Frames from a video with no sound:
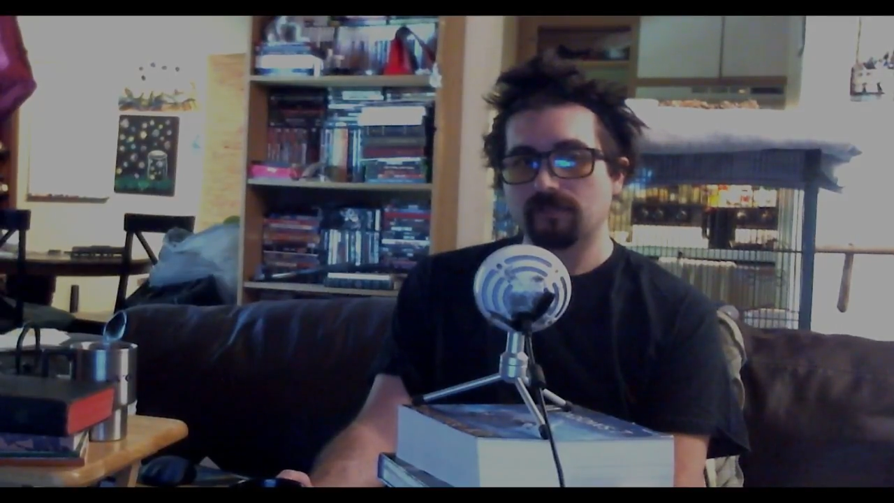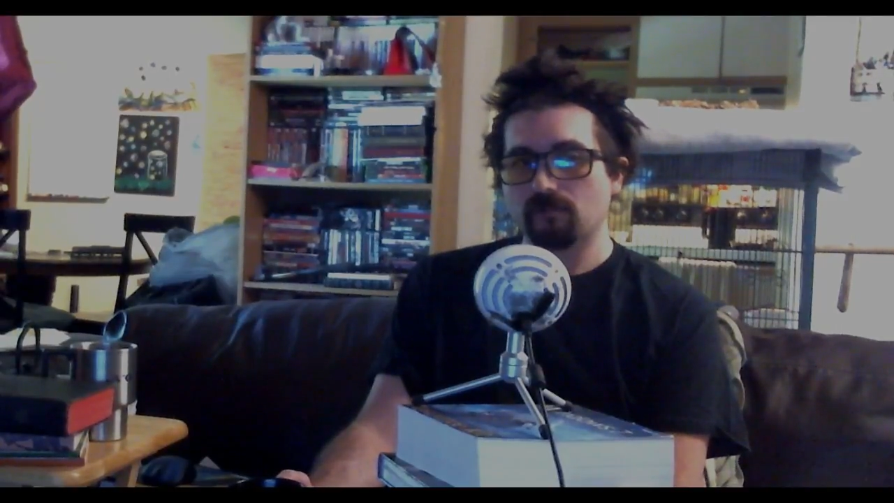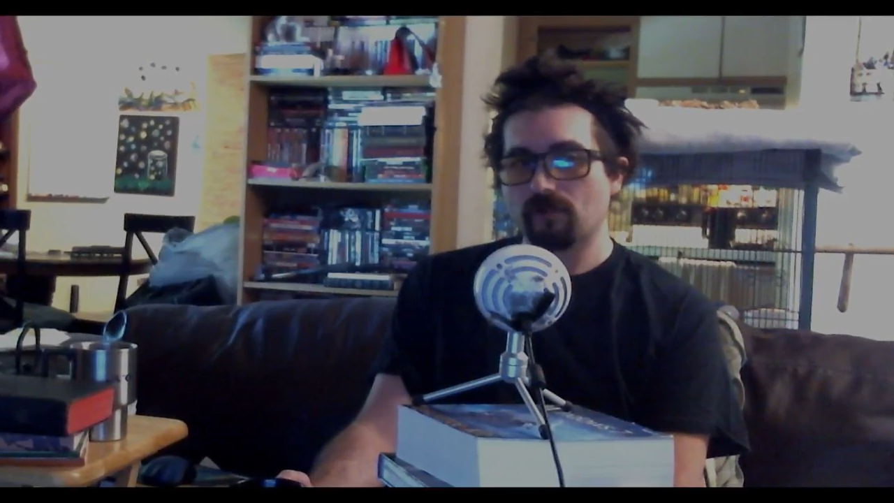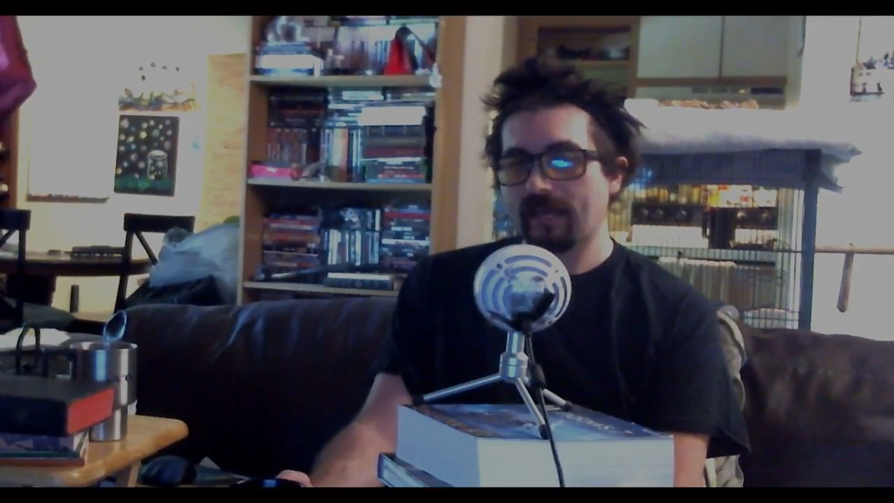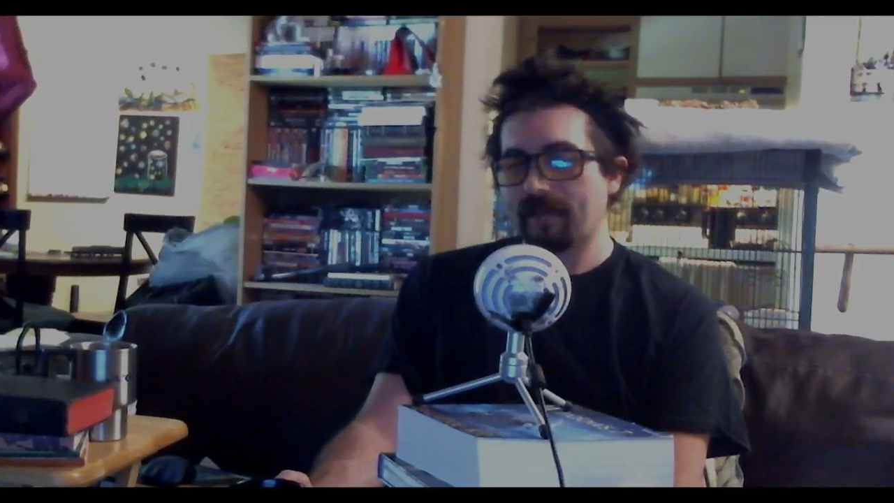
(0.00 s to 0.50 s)

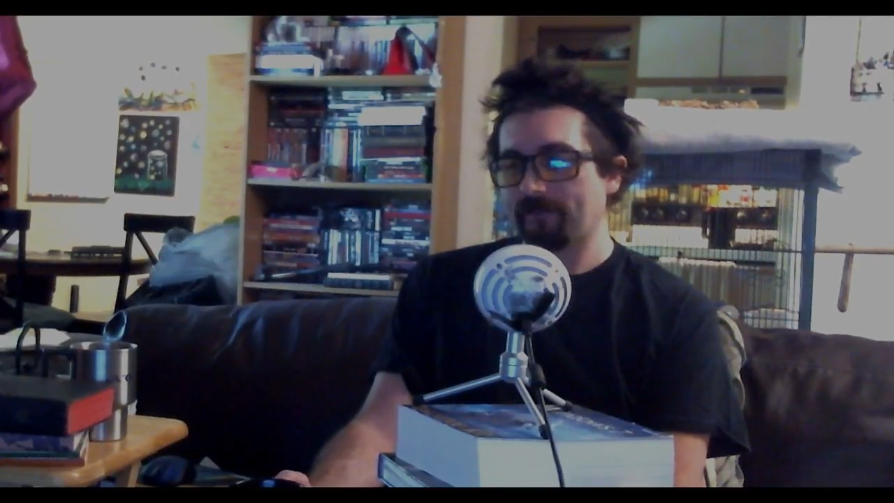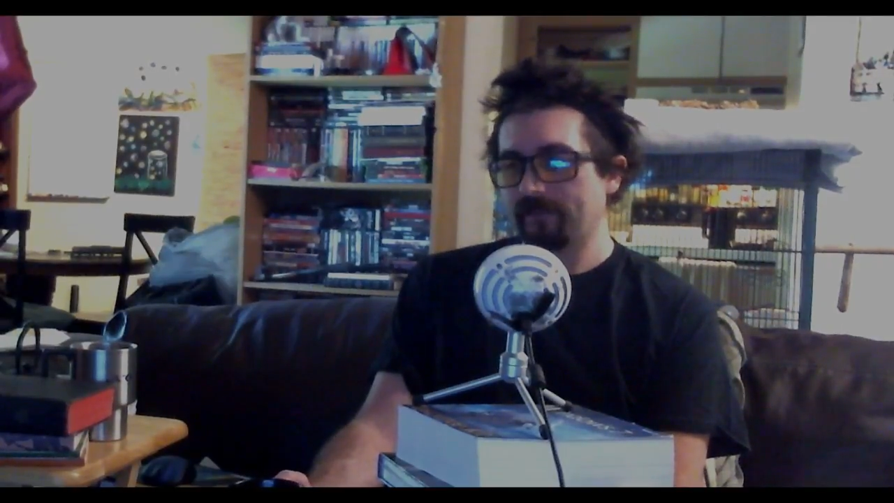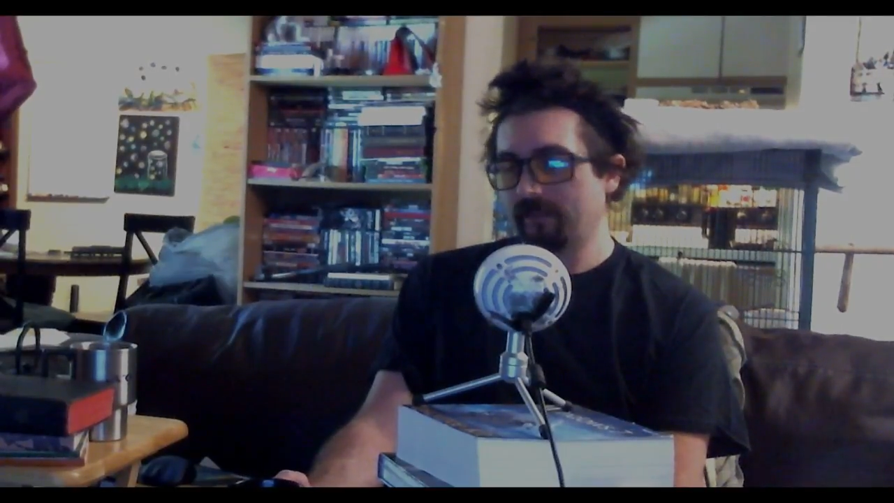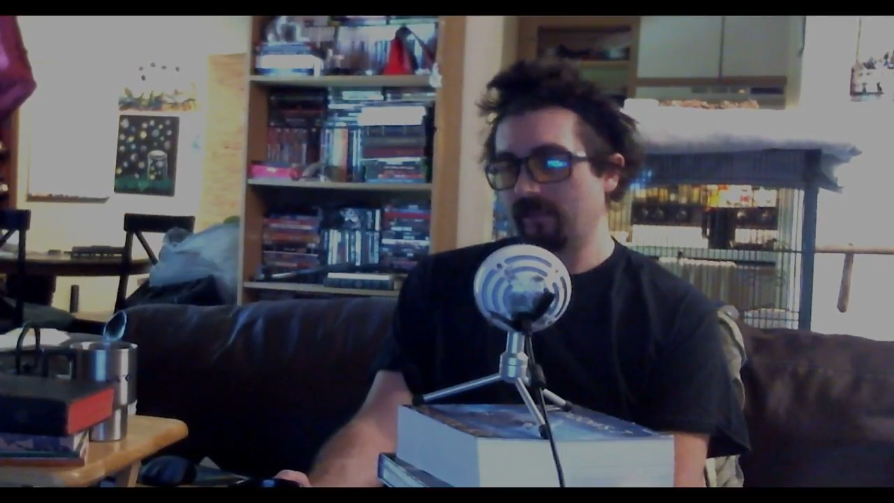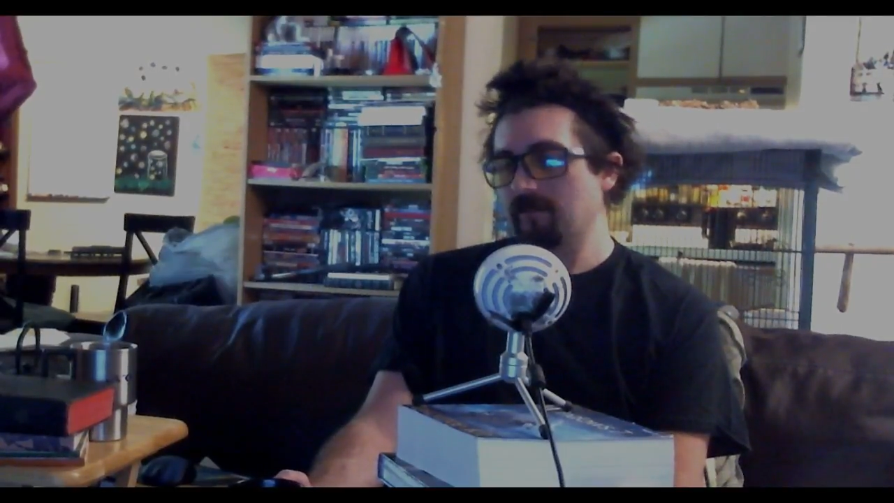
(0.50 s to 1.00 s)
more
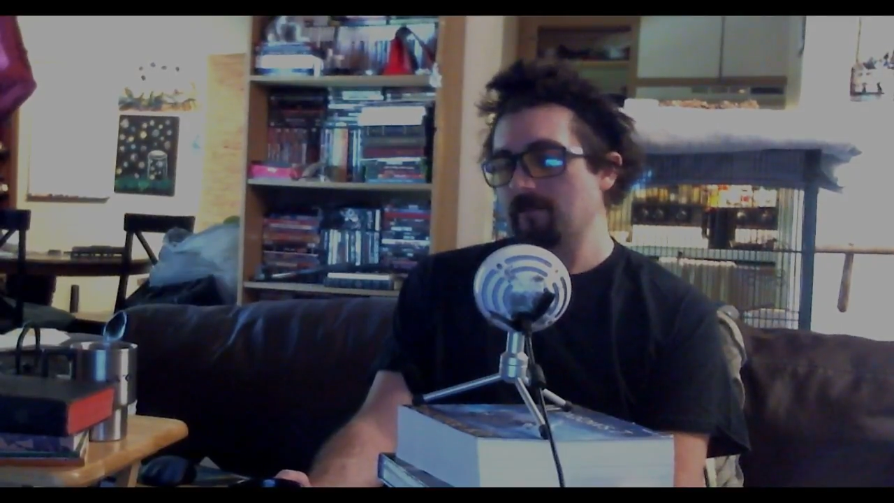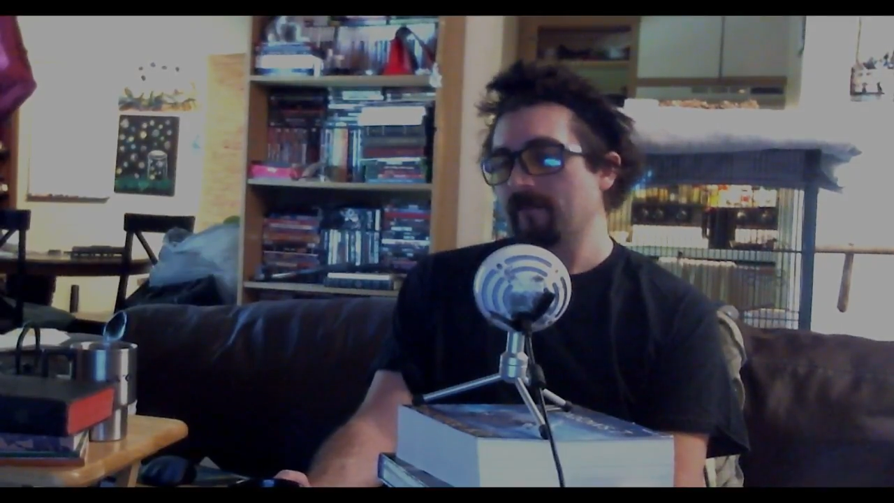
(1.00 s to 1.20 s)
aptly,